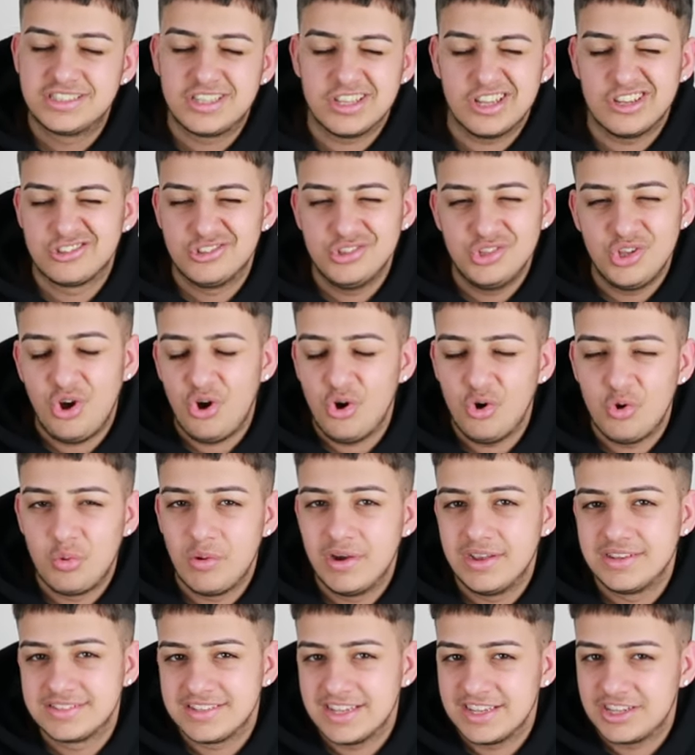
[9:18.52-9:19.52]
does not
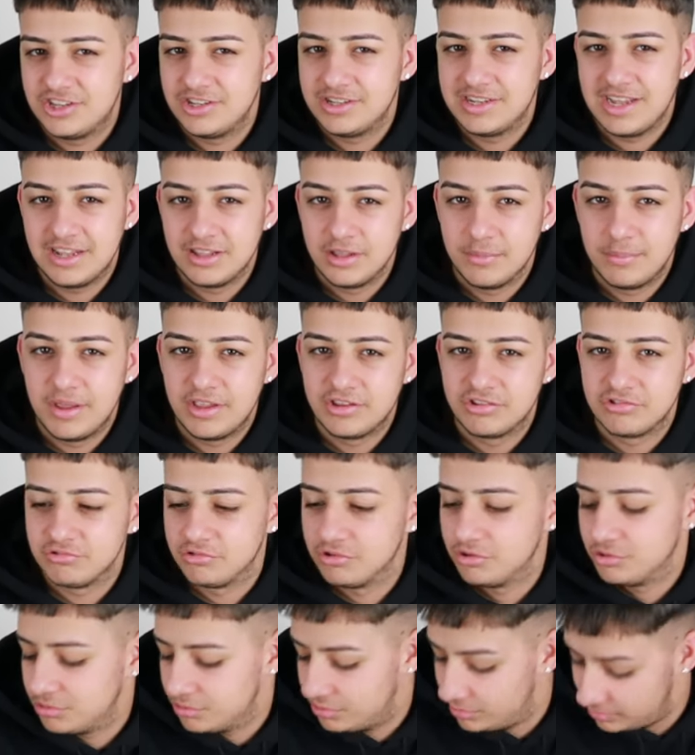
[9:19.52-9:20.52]
always take you down the best
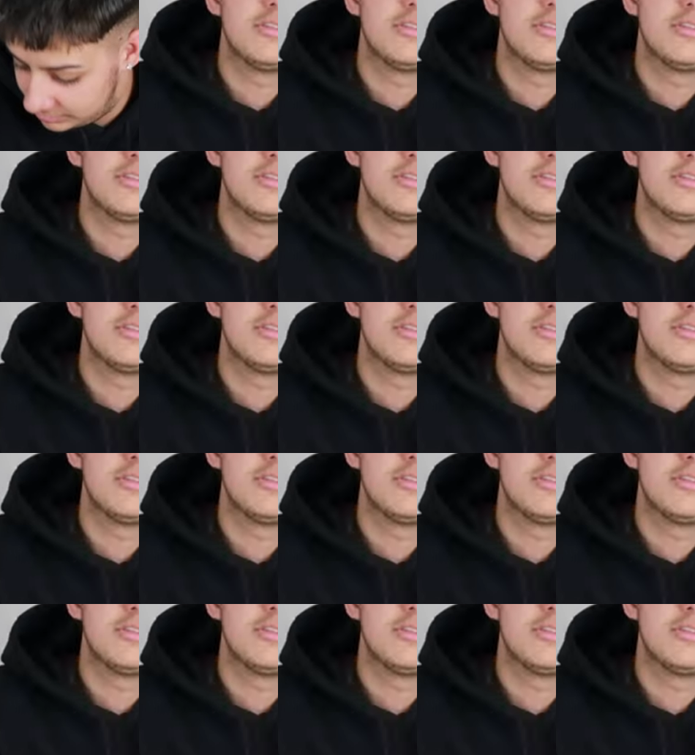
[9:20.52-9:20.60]
route.